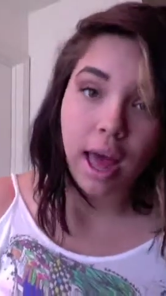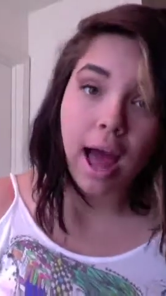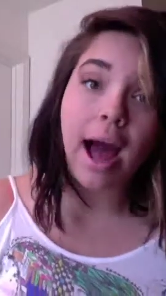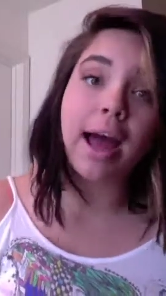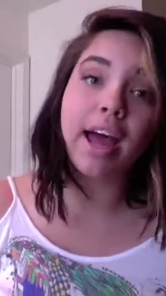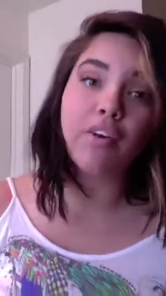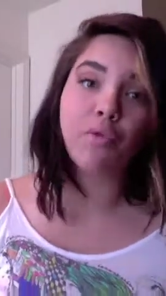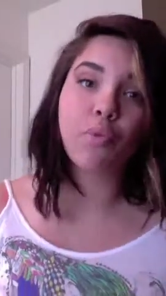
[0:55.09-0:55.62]
I
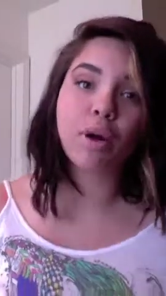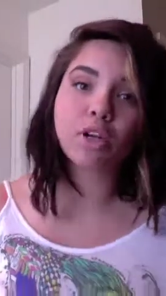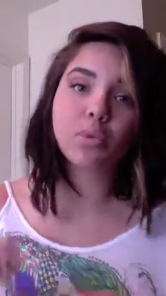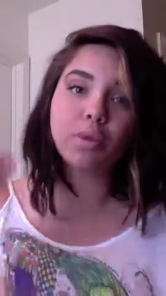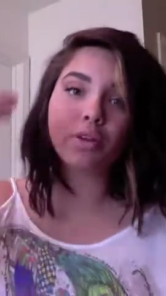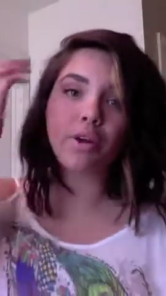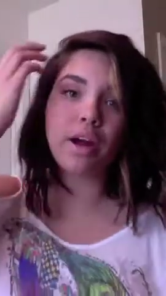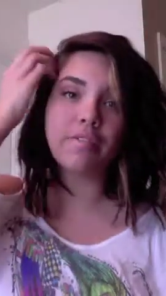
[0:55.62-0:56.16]
have worked
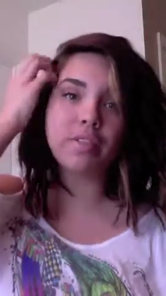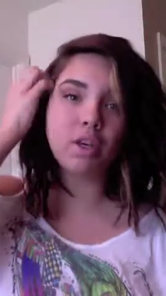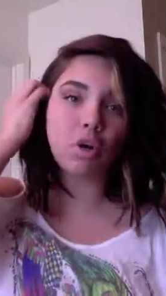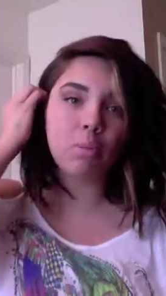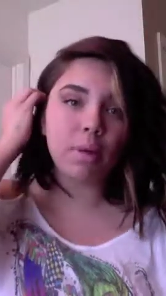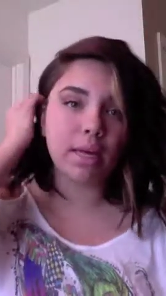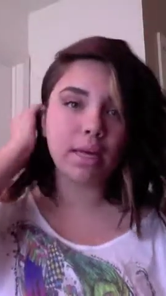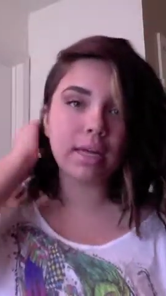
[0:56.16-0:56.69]
with
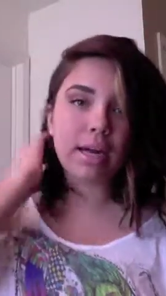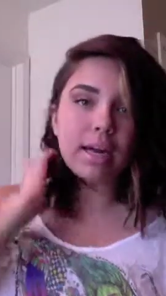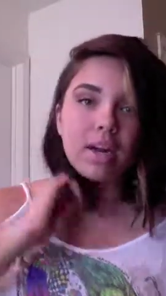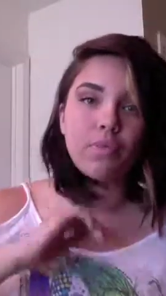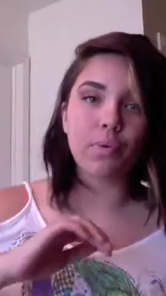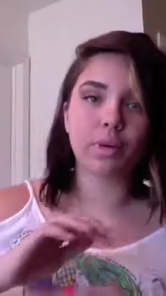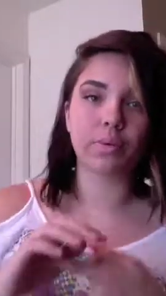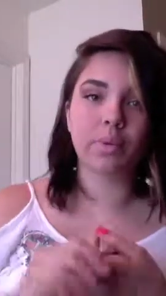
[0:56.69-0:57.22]
Graftobian, I
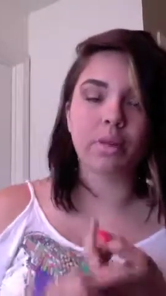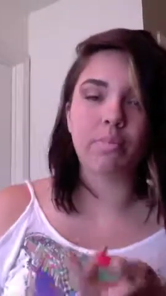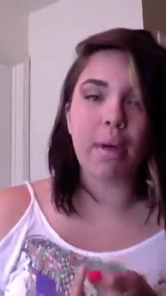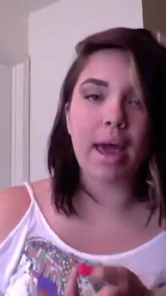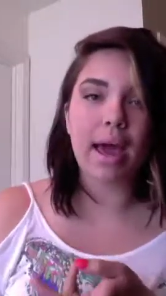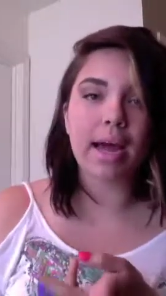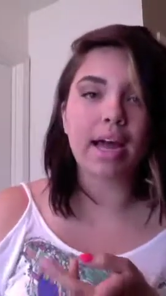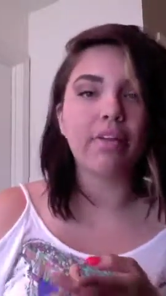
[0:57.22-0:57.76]
have worked with
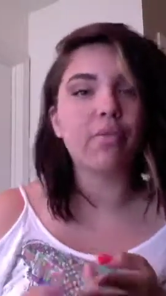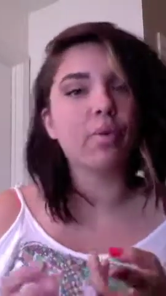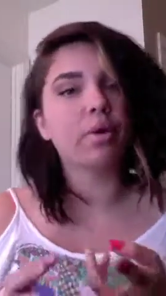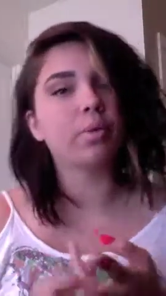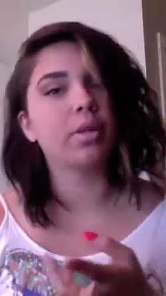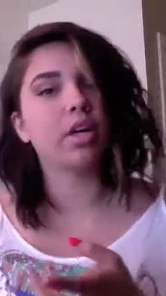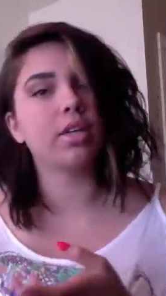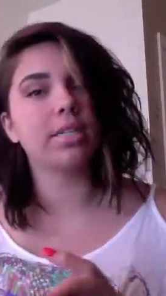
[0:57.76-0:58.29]
MAC, I've worked
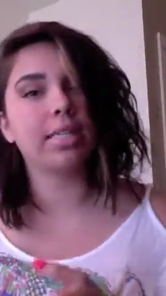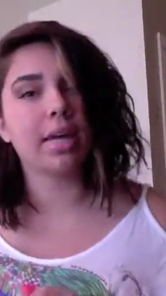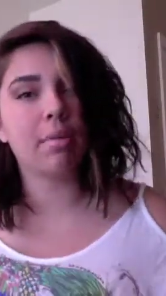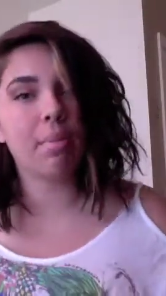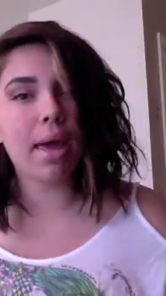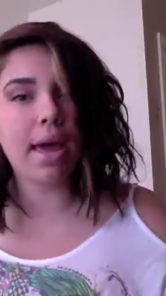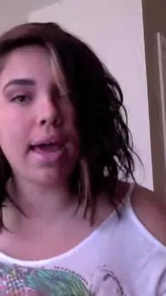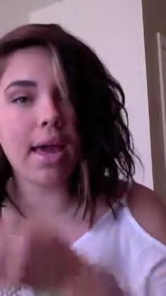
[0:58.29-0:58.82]
with
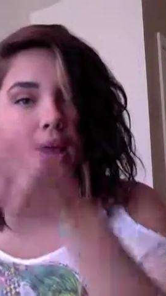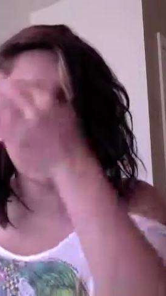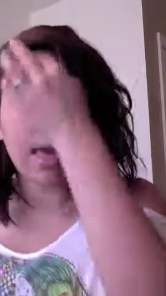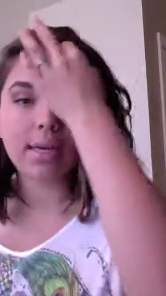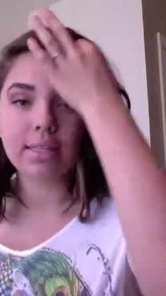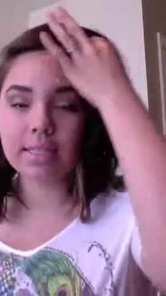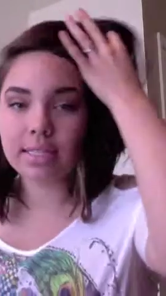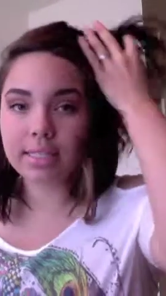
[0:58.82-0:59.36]
RCMA.
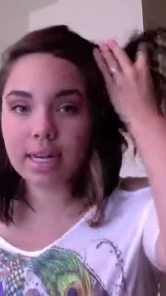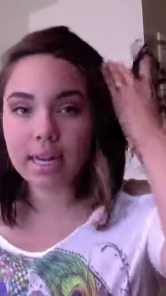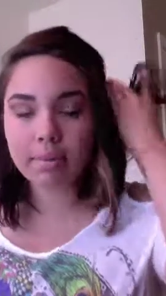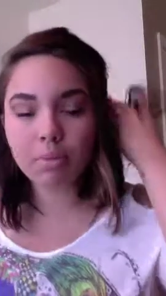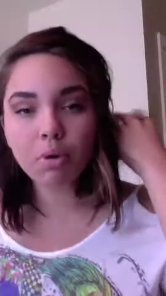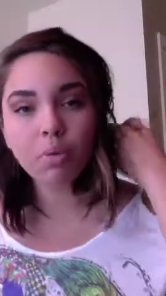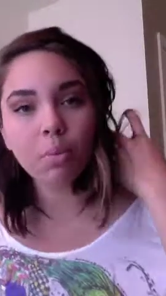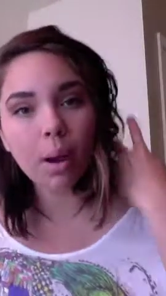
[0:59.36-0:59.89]
This
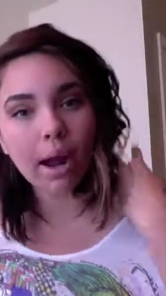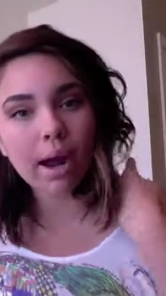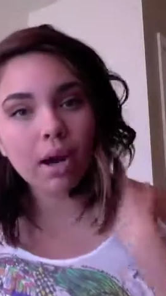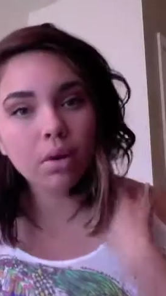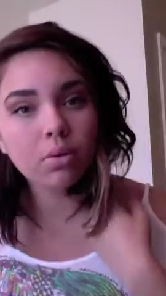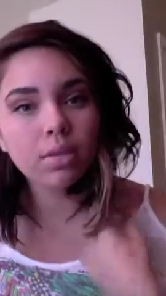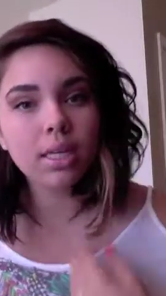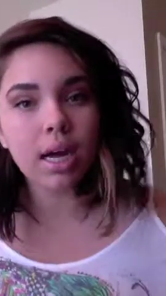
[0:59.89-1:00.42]
time
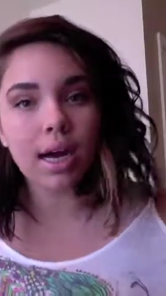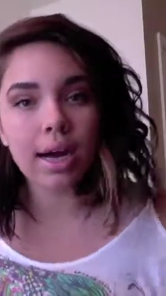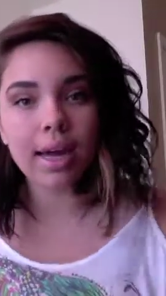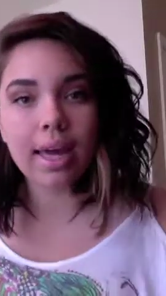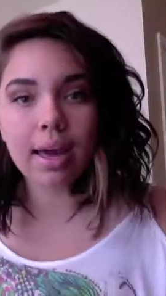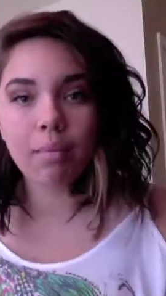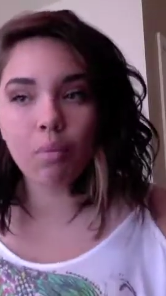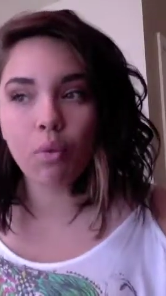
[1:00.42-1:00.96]
around, I
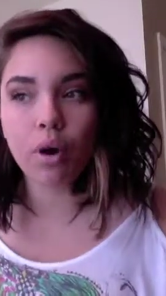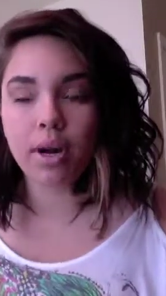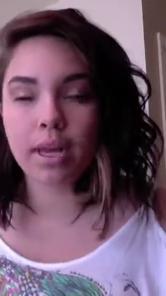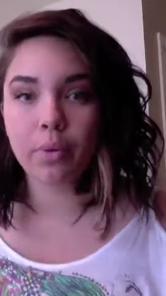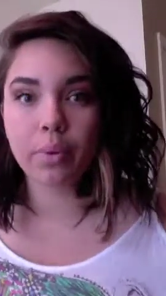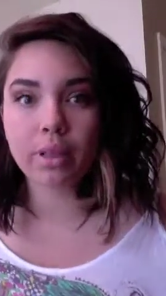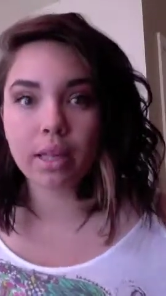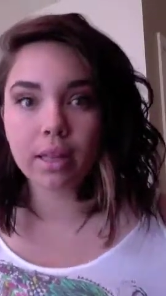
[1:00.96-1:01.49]
am
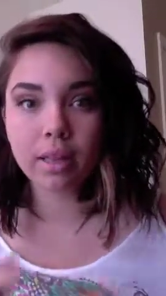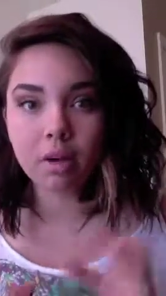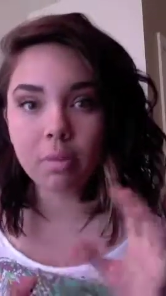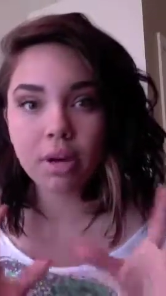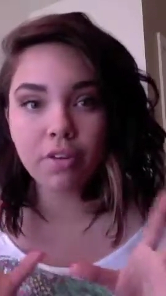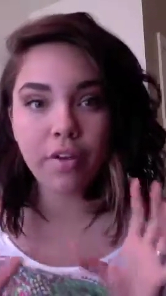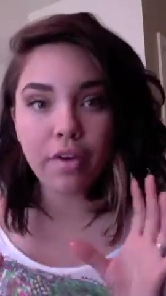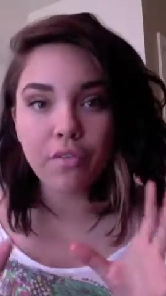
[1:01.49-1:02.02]
working with a little
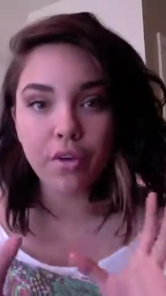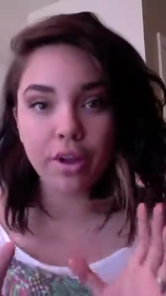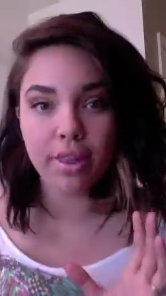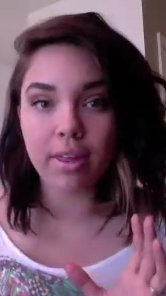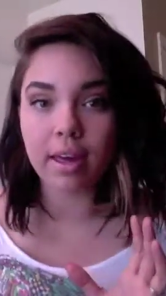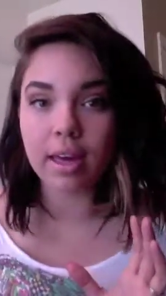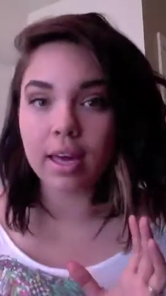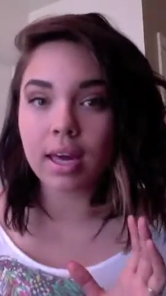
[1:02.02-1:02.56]
bit of
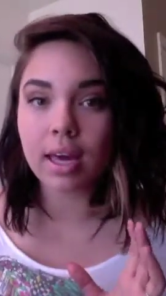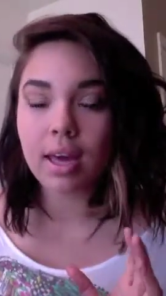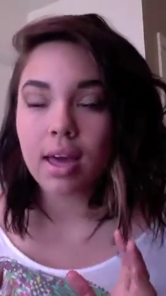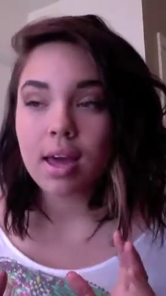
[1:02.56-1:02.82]
everything.